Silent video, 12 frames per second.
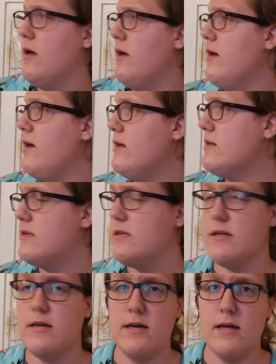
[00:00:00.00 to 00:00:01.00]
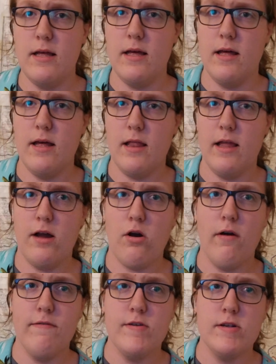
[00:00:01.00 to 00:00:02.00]
It's,
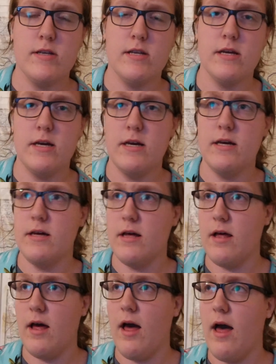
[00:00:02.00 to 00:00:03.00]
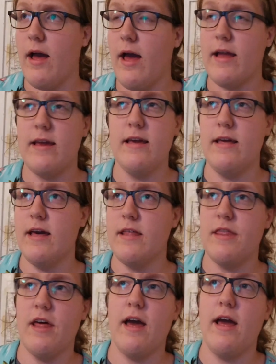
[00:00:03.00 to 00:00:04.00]
obviously, I can get
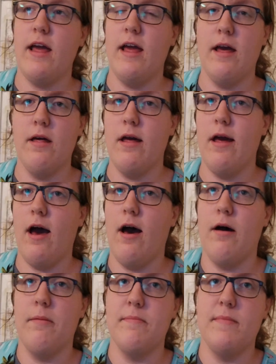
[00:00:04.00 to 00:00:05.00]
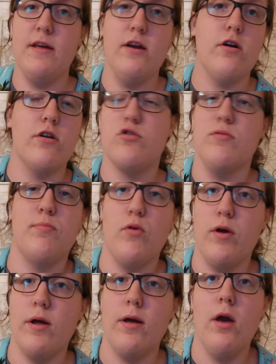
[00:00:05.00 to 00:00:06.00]
that he got to a
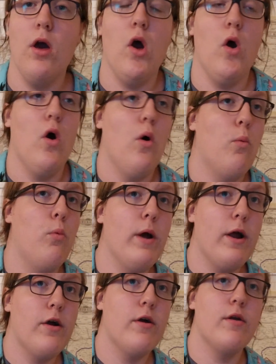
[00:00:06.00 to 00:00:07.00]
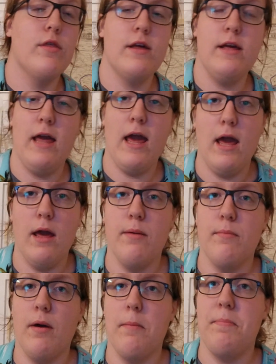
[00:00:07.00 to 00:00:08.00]
point where the
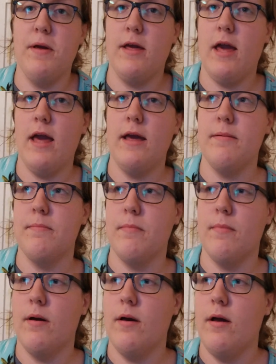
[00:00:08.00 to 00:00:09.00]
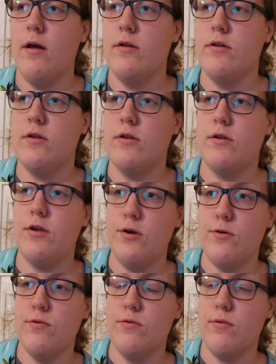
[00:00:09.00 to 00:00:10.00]
game became
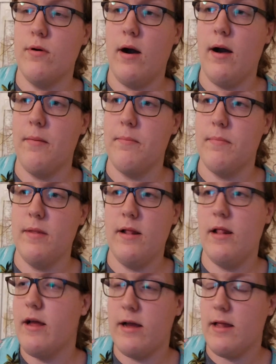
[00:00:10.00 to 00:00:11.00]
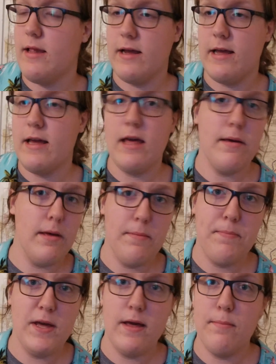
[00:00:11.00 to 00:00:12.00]
too, it
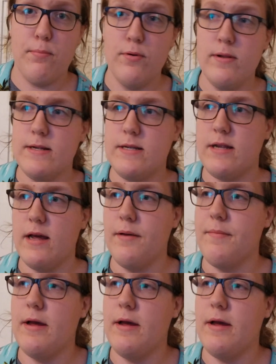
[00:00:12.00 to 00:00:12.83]
became pointless to him.